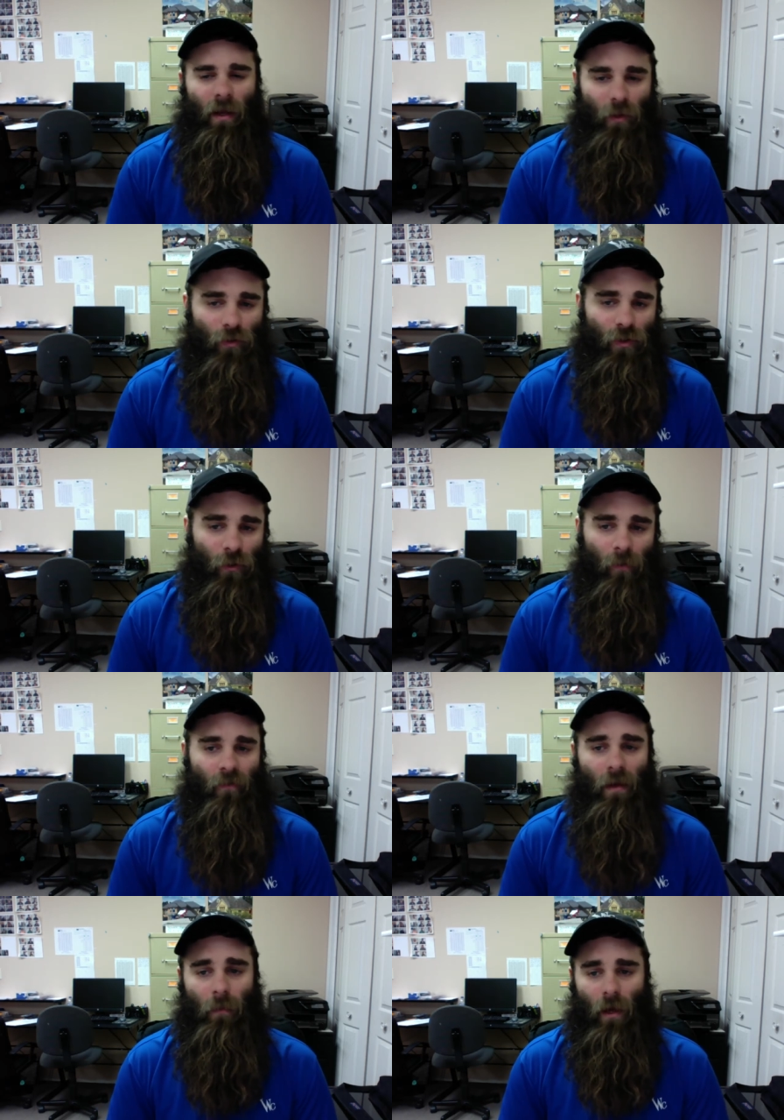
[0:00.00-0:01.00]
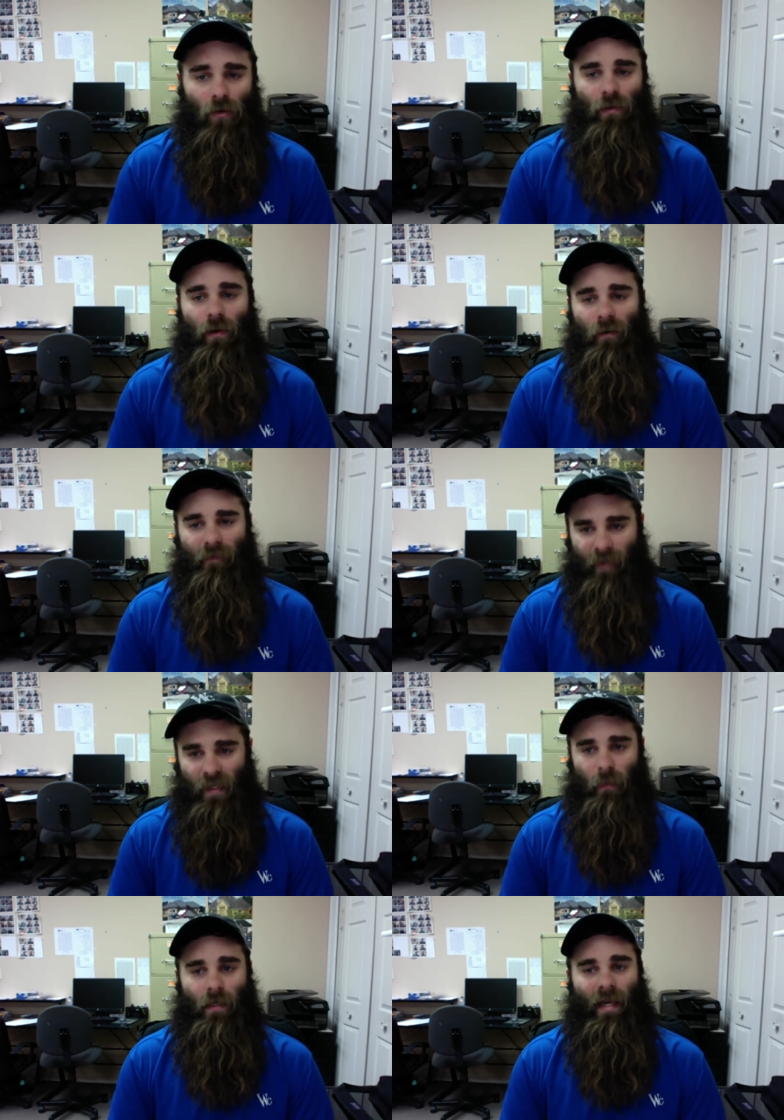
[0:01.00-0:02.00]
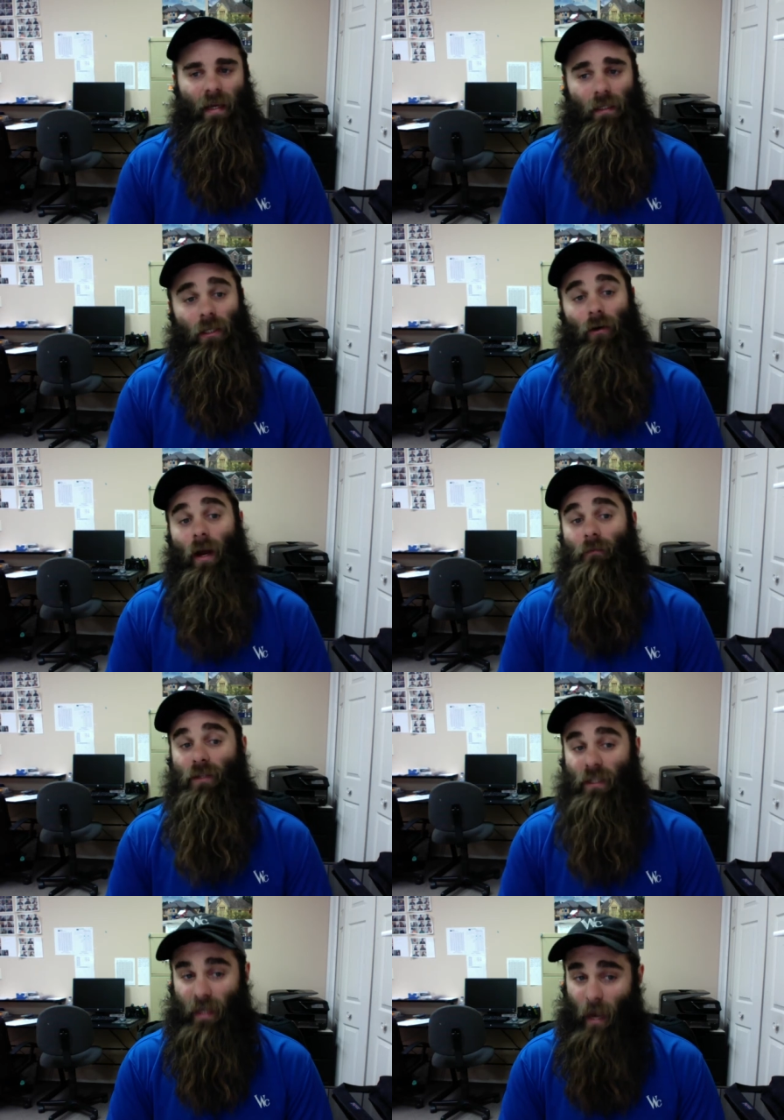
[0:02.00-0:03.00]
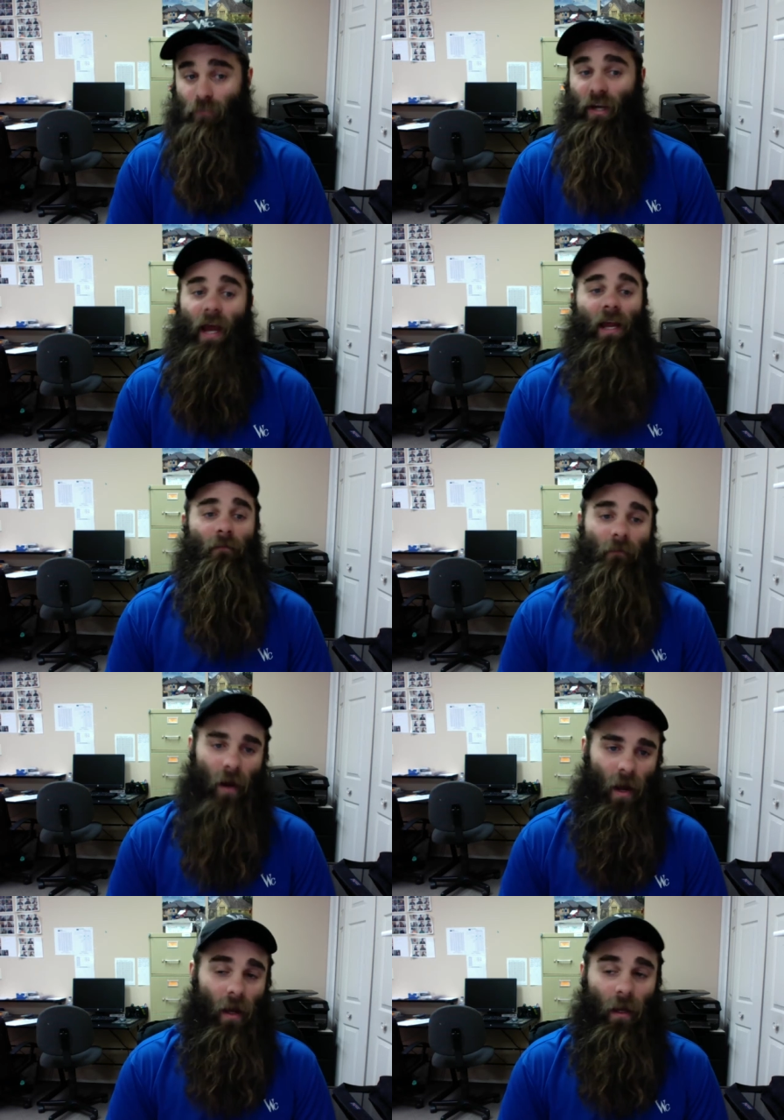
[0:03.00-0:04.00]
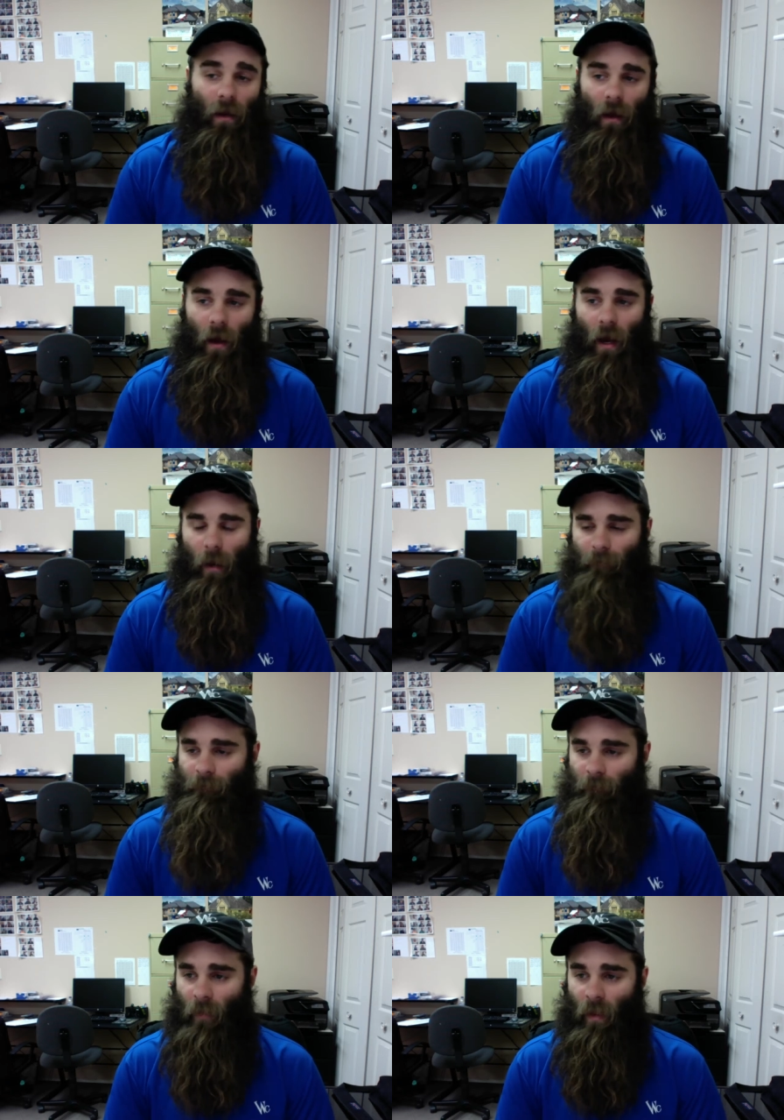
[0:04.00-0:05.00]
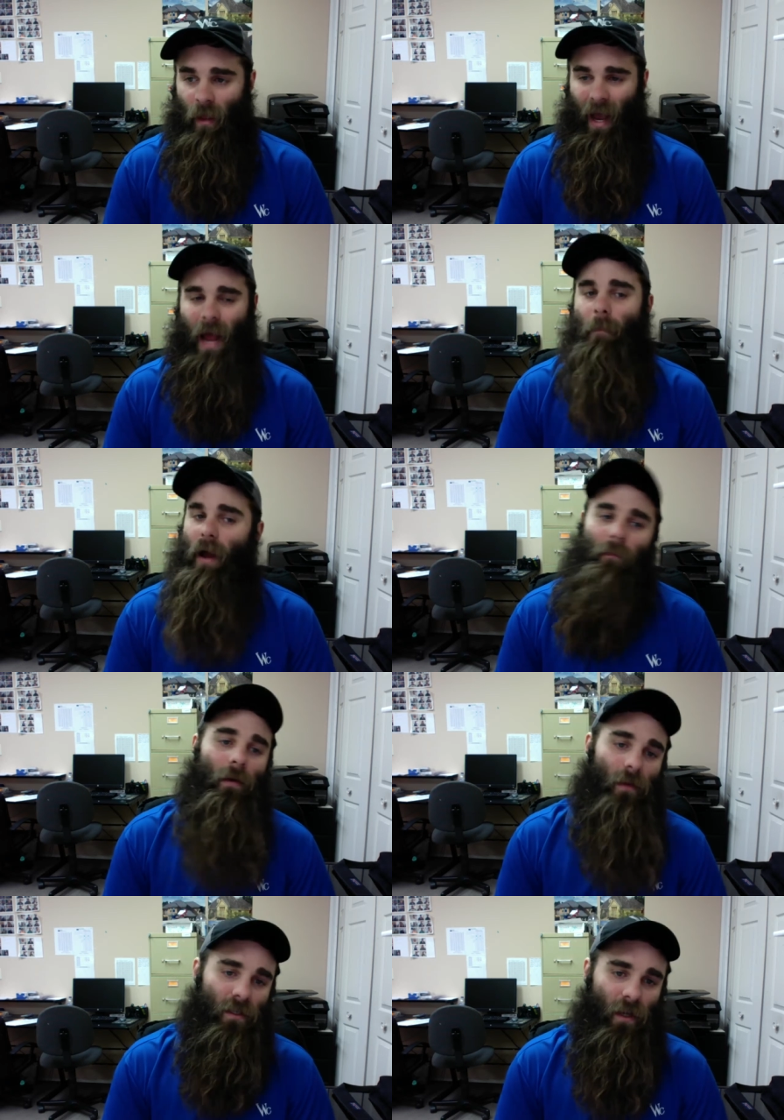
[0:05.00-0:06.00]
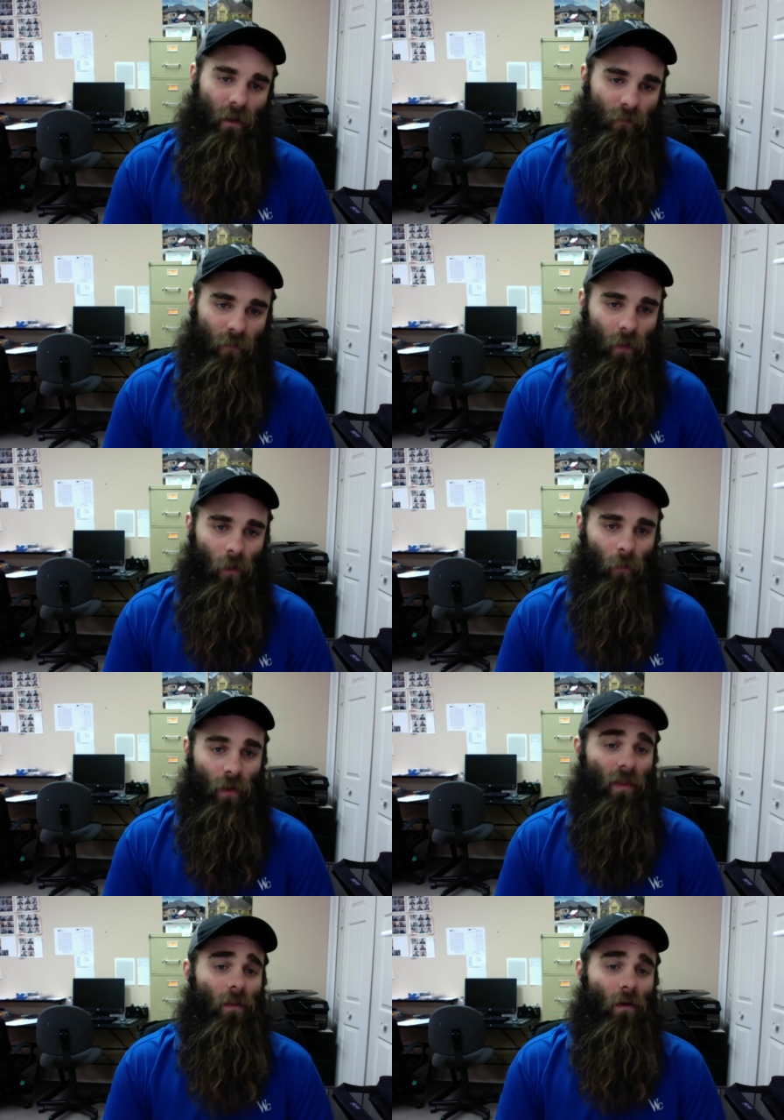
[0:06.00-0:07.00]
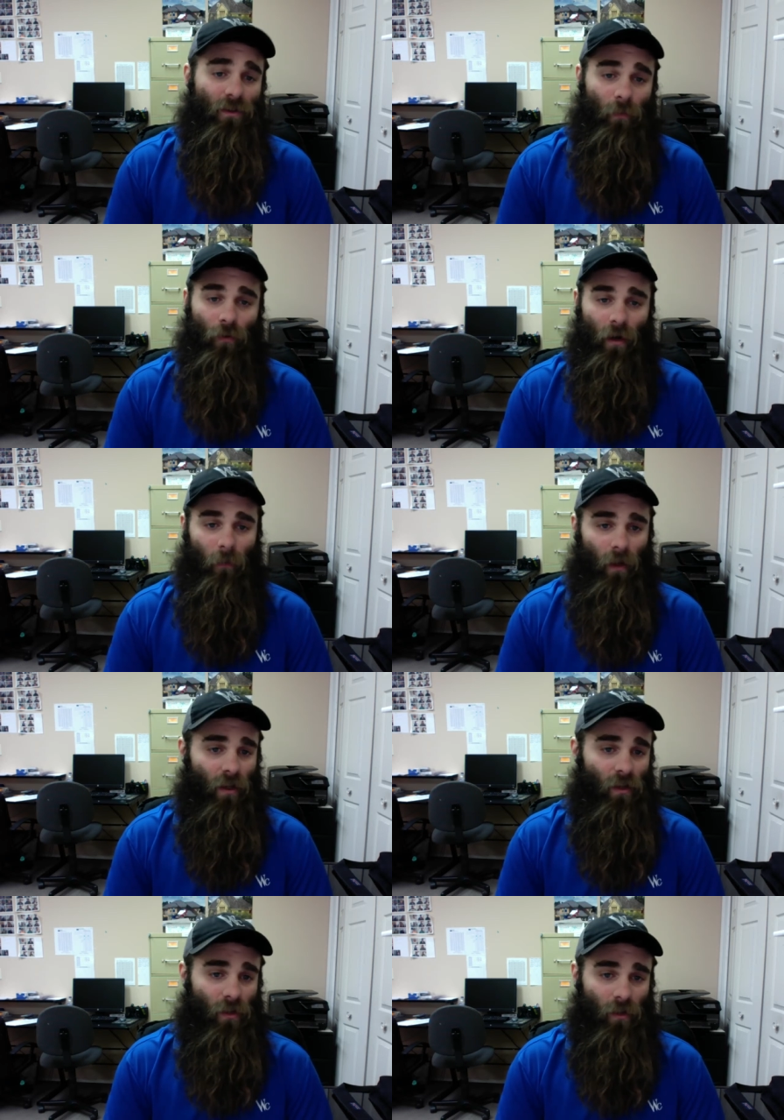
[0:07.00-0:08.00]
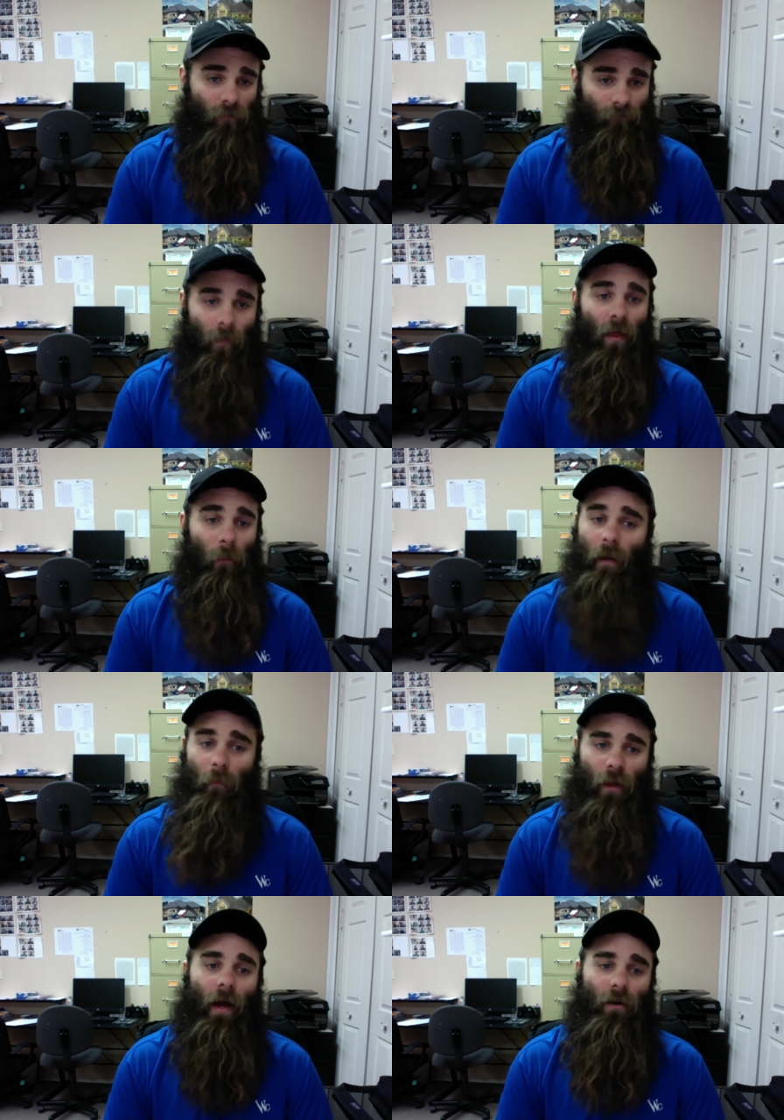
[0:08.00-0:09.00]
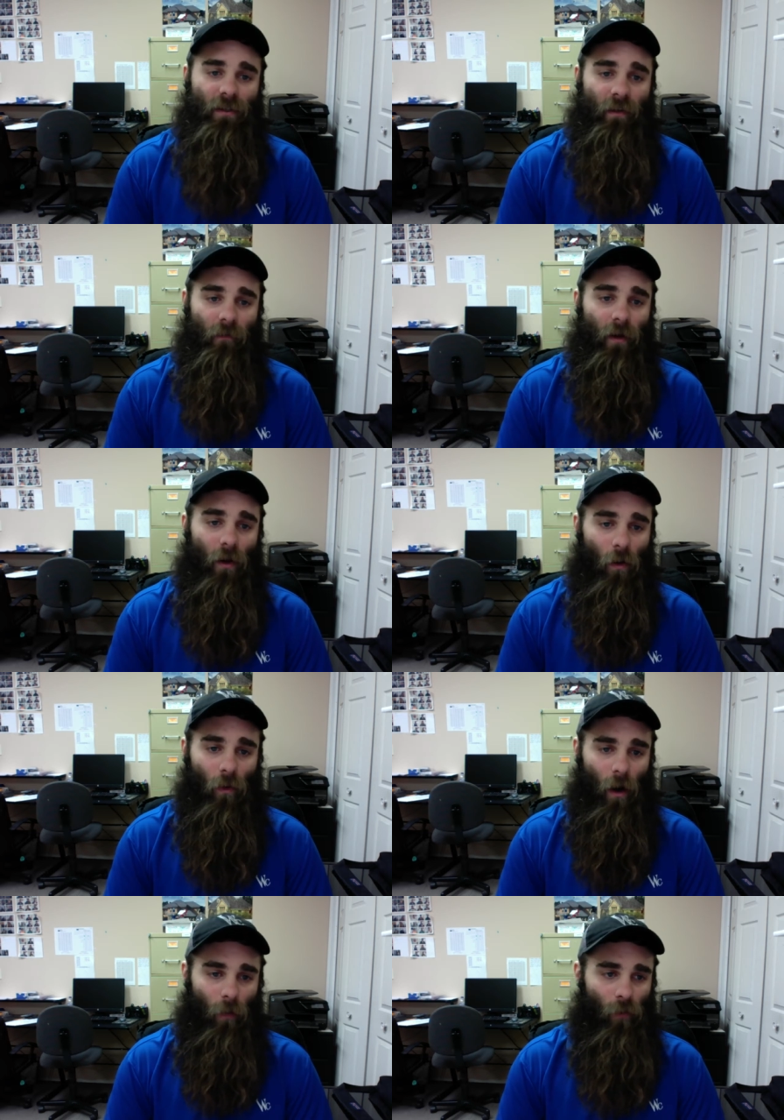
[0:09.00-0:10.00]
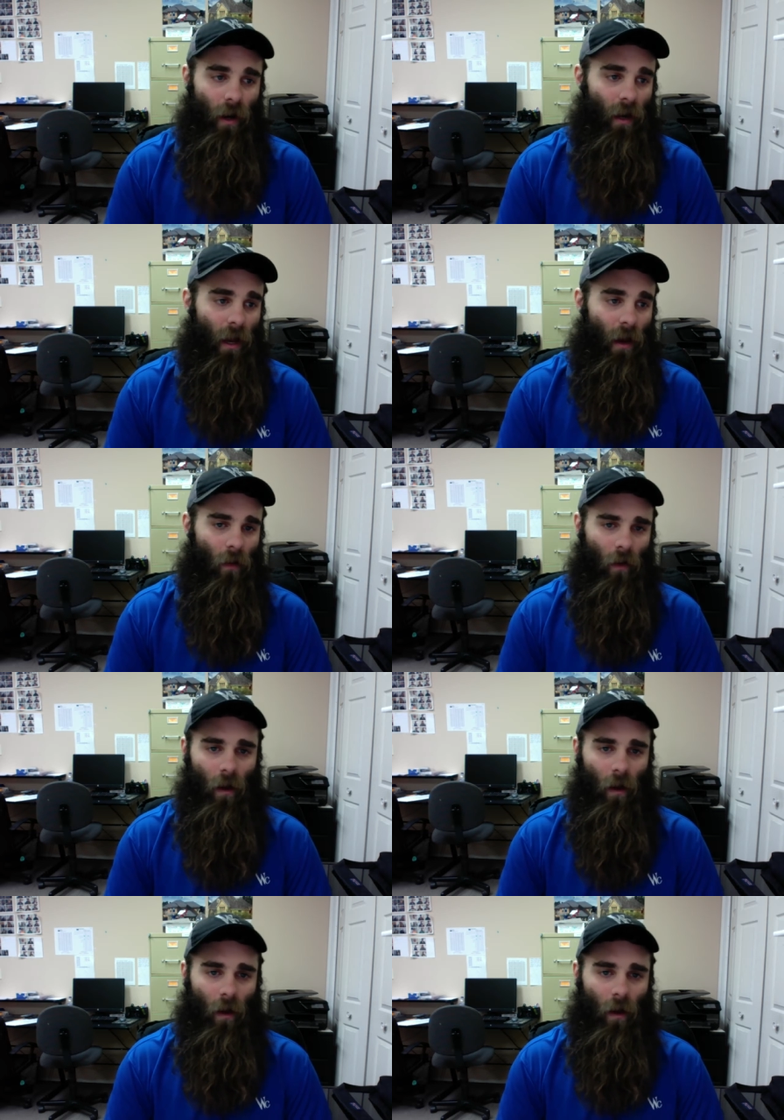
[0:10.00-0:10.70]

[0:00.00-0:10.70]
YouTube, Vimeo, Twitter, Facebook, Instagram, Snapchat, and Vine. I might be missing a few, but those are pretty much the big players in the video realm right now,